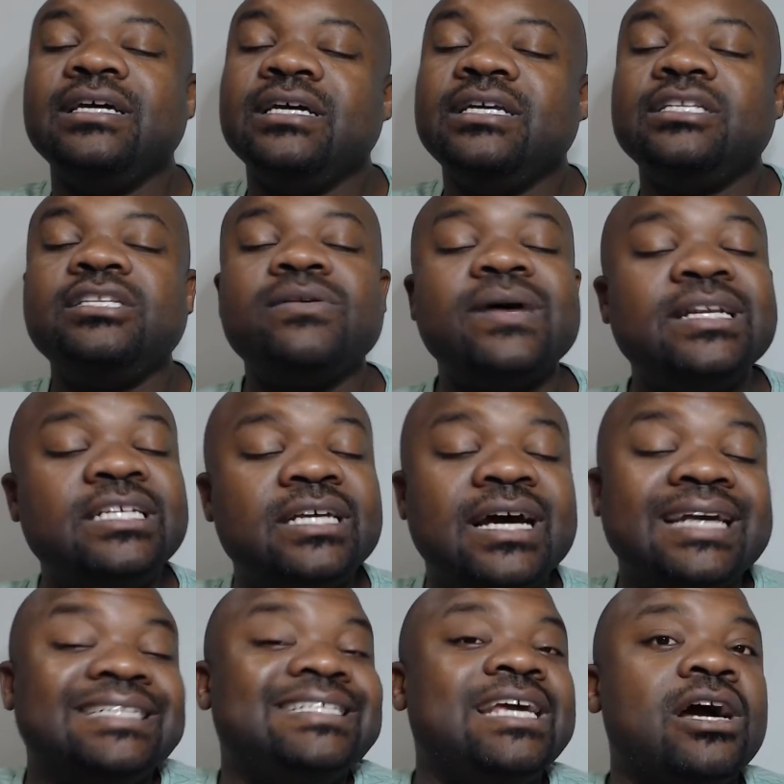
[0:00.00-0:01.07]
So I, I
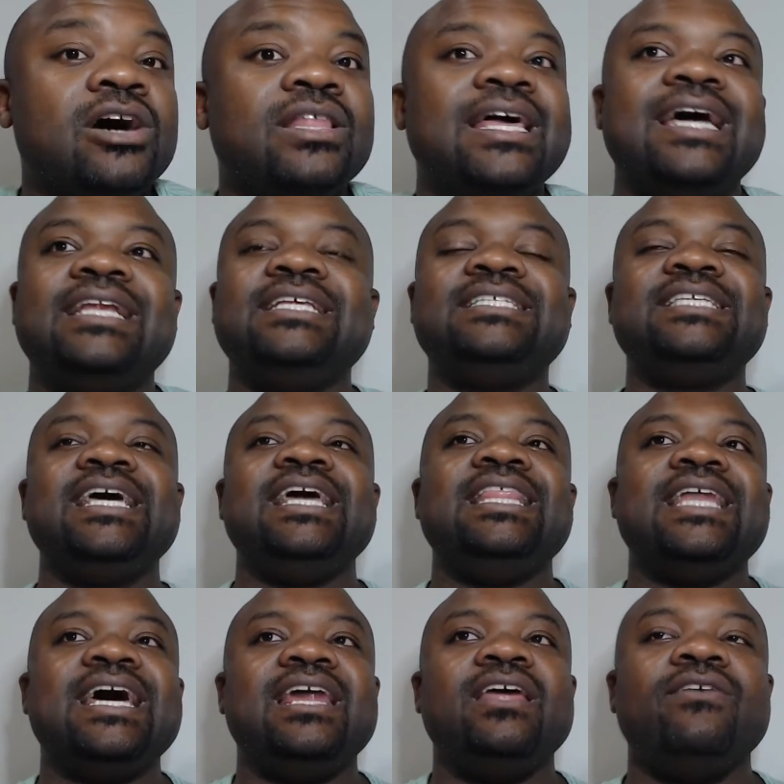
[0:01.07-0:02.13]
say all that to say
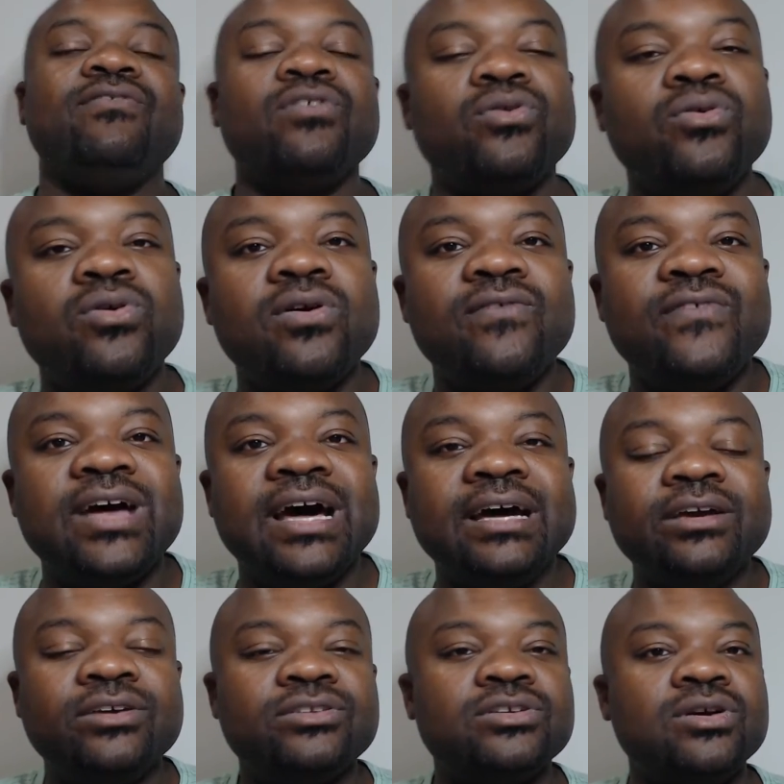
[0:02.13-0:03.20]
that if your core
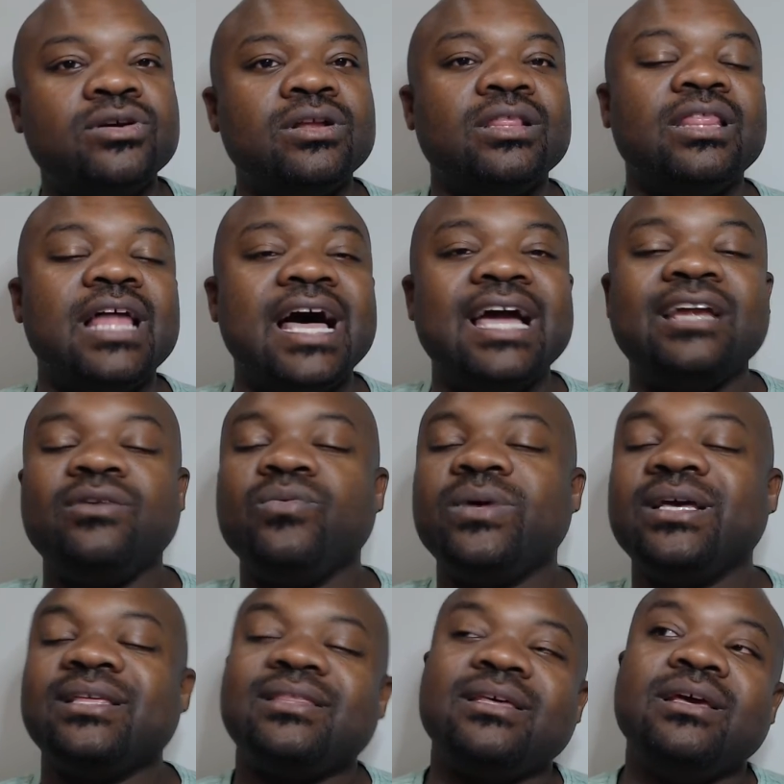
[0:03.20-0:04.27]
values aren't aligned
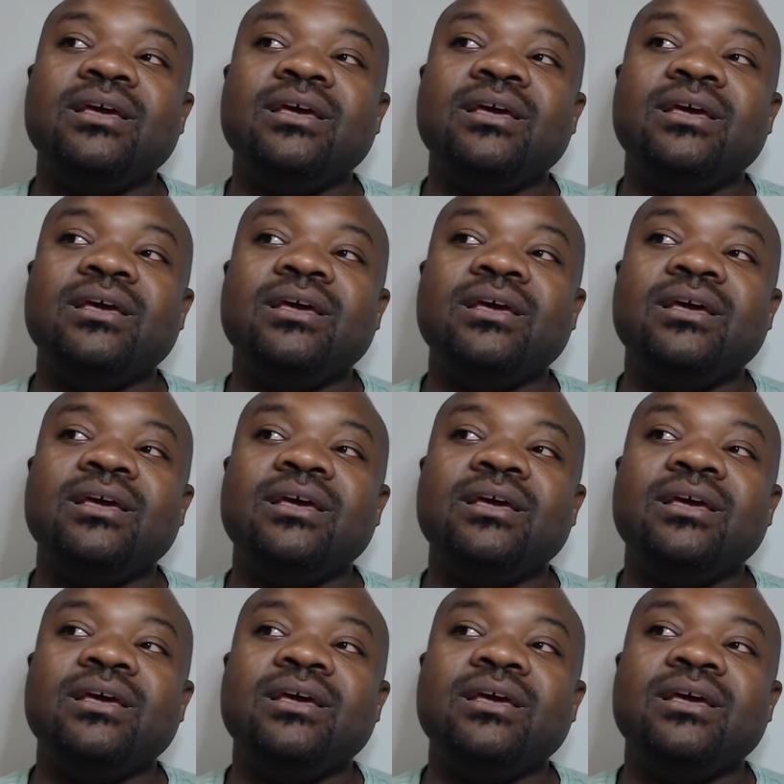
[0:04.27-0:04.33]
with